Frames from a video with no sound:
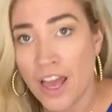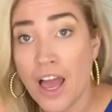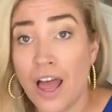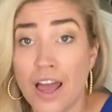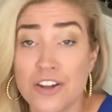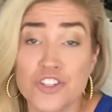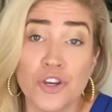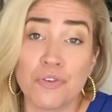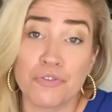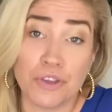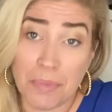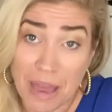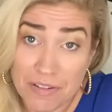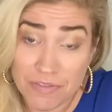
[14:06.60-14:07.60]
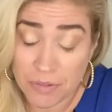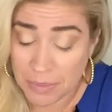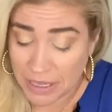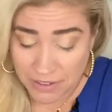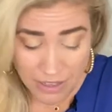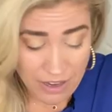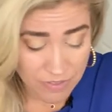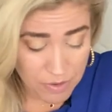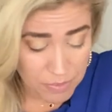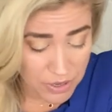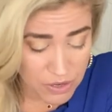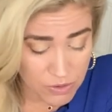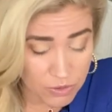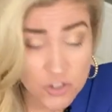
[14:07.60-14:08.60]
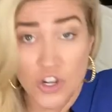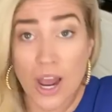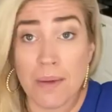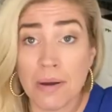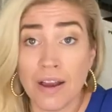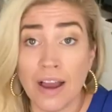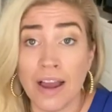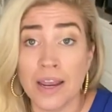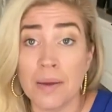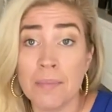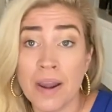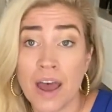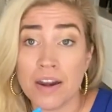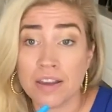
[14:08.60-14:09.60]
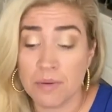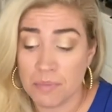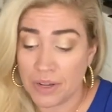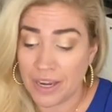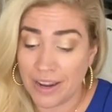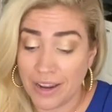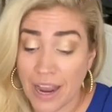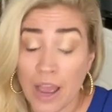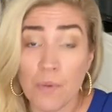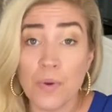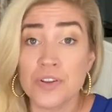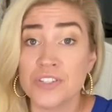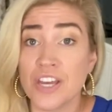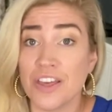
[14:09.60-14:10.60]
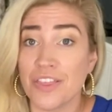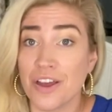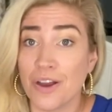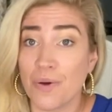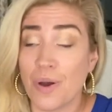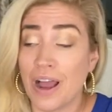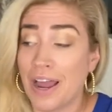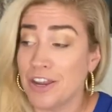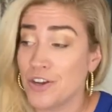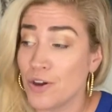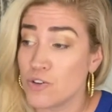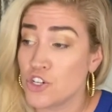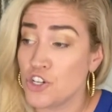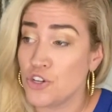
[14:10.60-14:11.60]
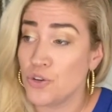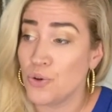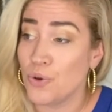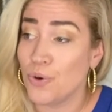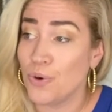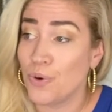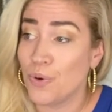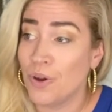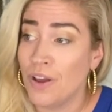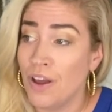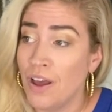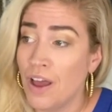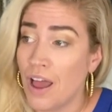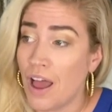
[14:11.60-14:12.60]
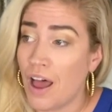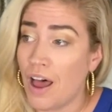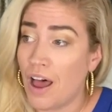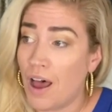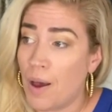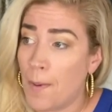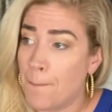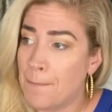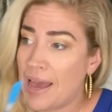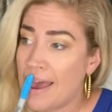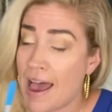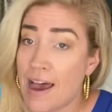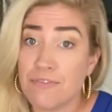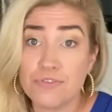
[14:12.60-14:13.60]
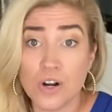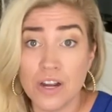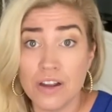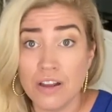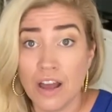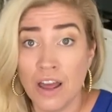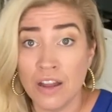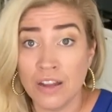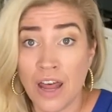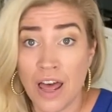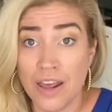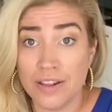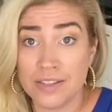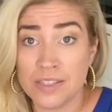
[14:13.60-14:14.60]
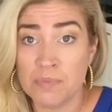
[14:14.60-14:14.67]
Uh, don't feel bad for me. I have a pretty cool job. I am not complaining. I will say though, I go to um, Avra a lot.